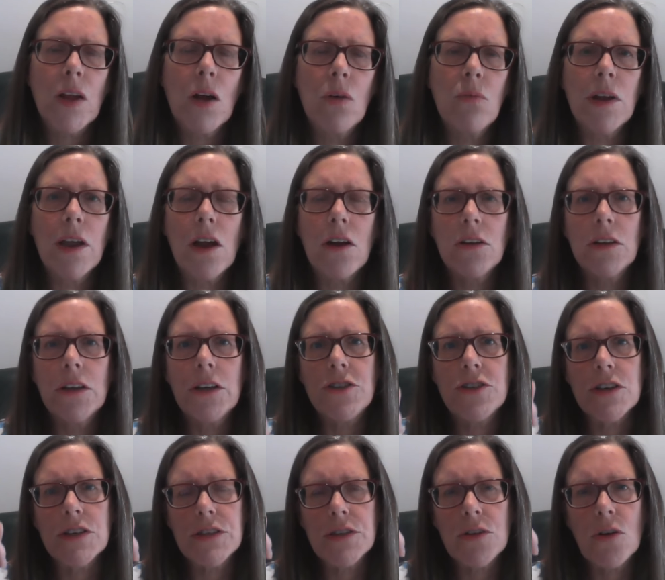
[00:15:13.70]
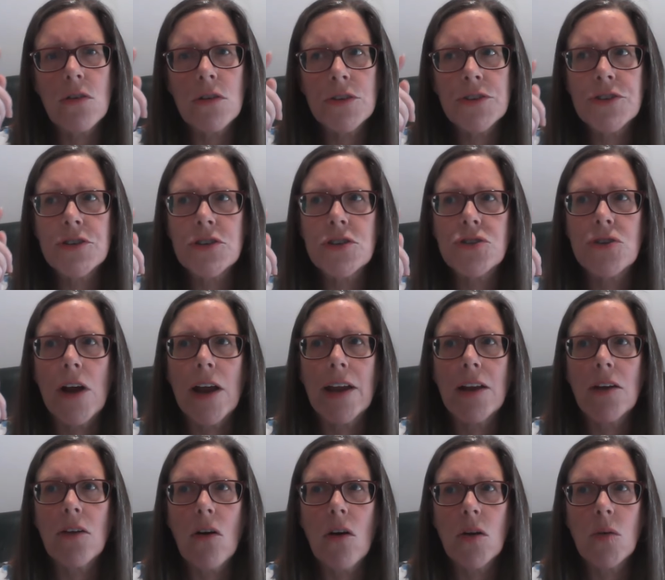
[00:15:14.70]
We only just concentrate
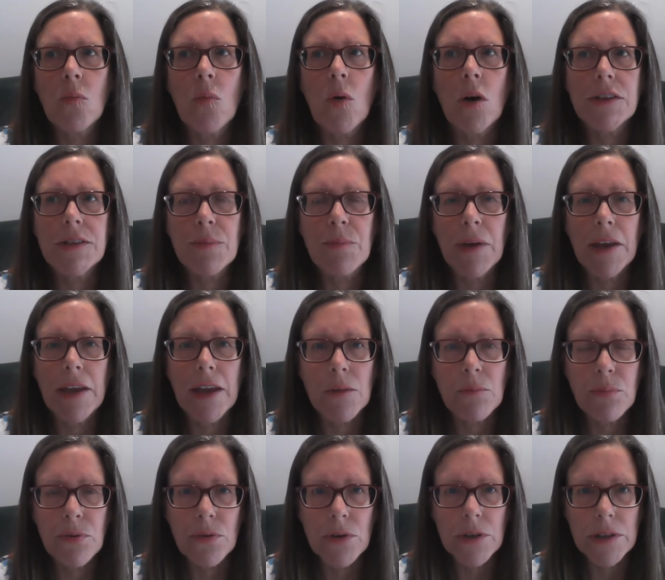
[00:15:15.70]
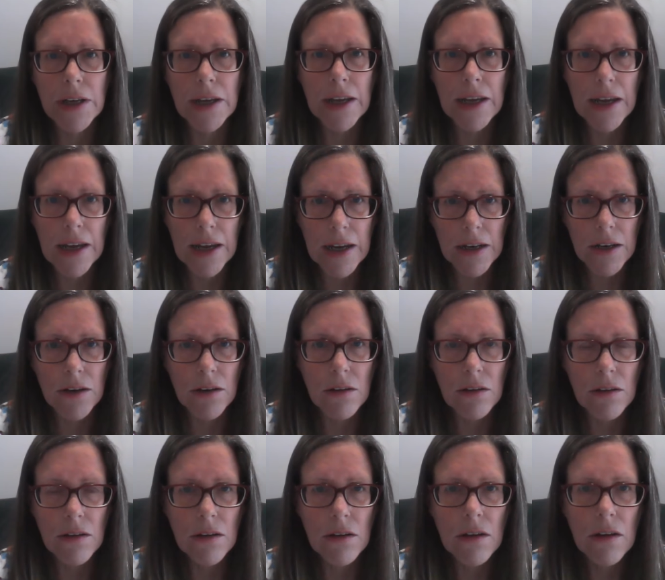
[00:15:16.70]
on what's being put in.
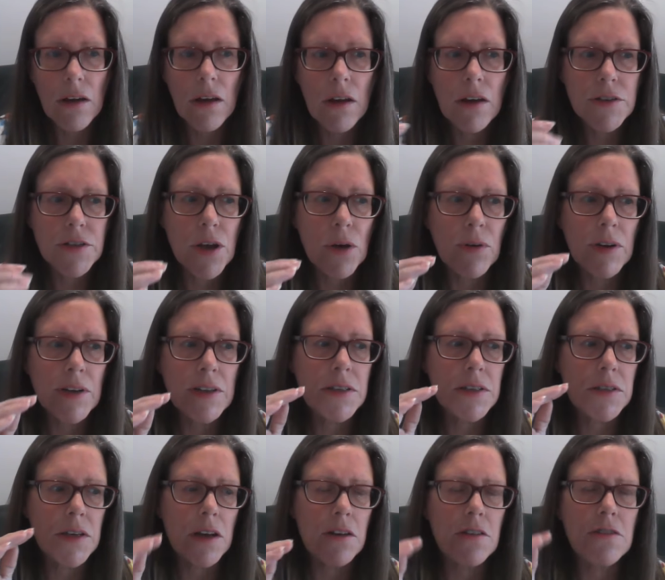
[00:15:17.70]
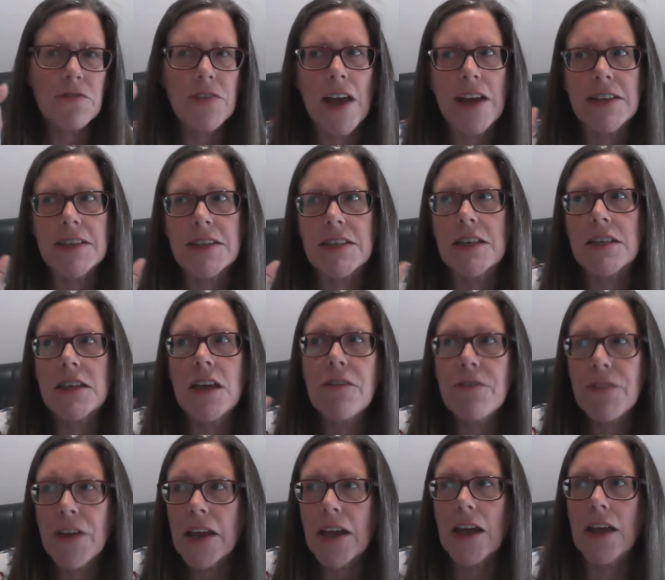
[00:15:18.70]
So instead of that
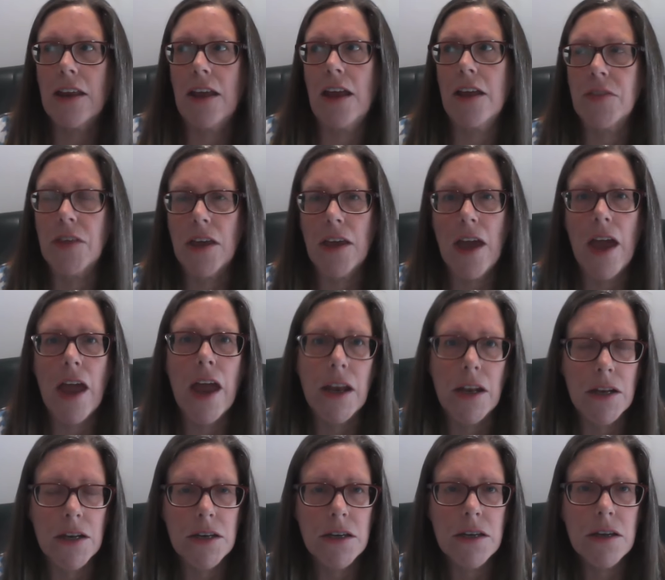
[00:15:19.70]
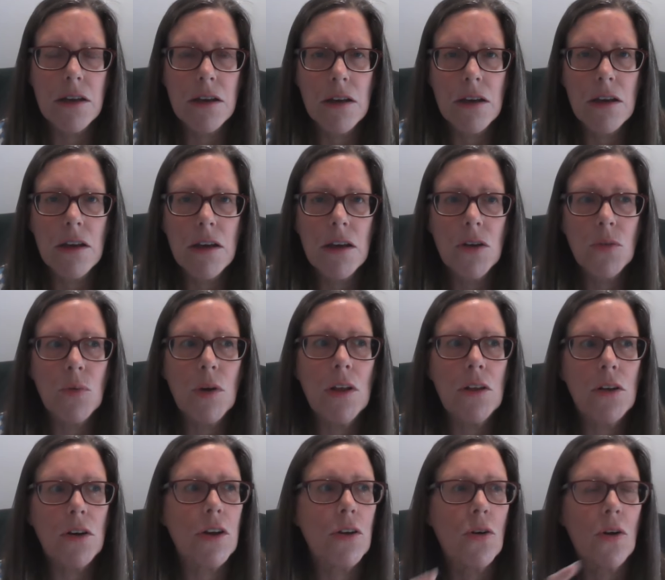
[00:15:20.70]
certificate at the end, we
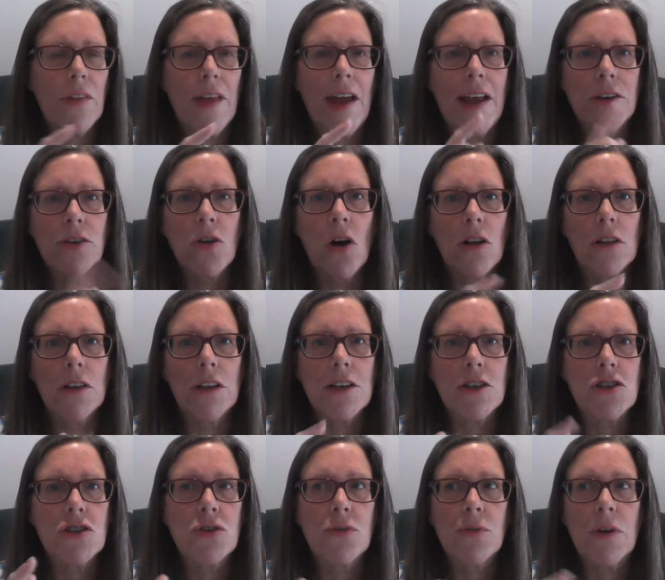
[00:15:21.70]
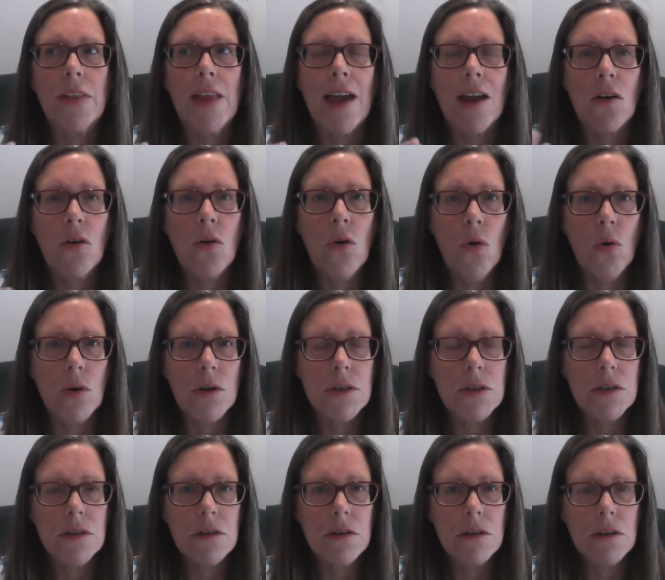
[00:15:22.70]
look at all that knowledge doing that
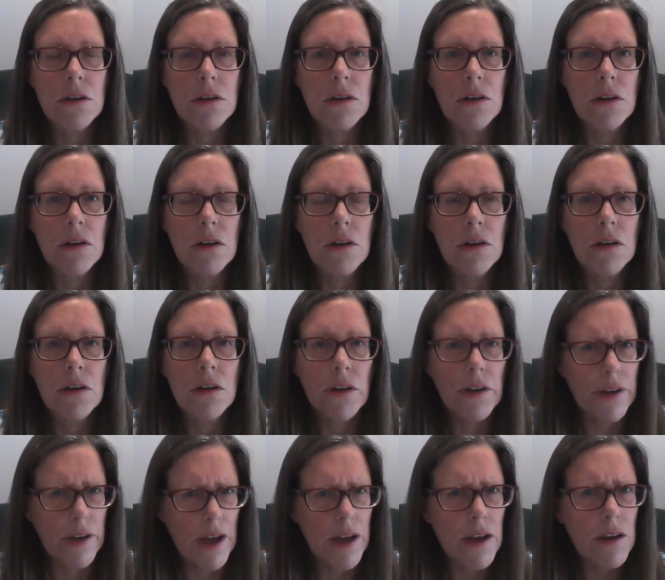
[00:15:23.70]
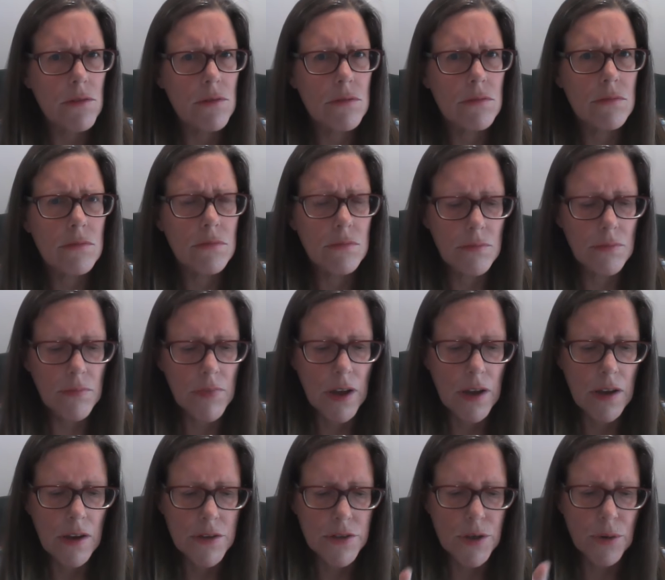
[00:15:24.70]
course. Okay?
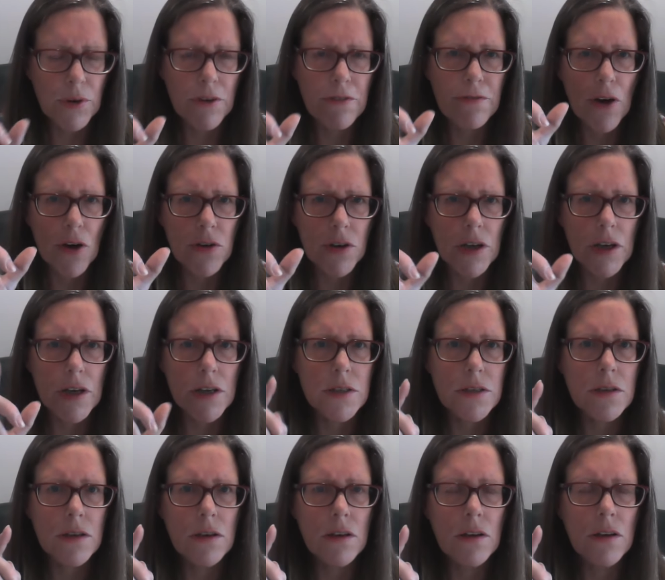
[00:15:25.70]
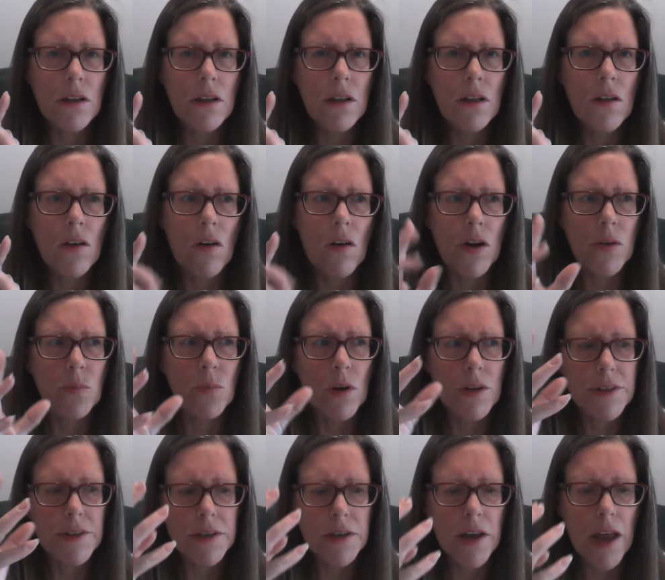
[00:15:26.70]
So we focus on
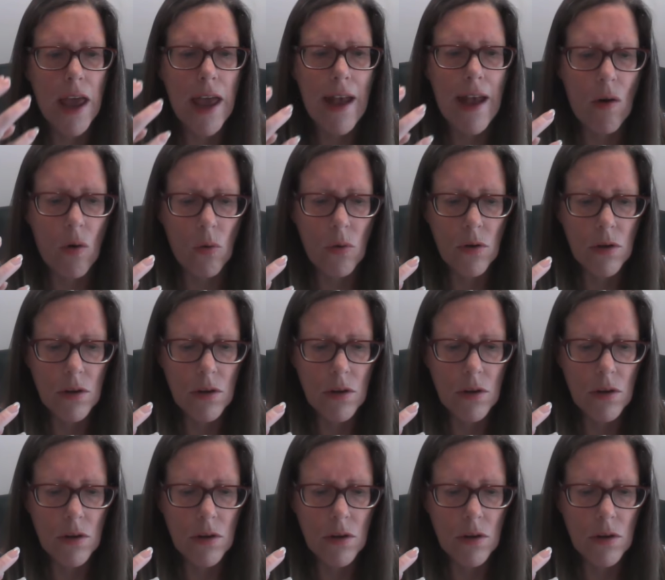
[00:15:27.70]
what's now.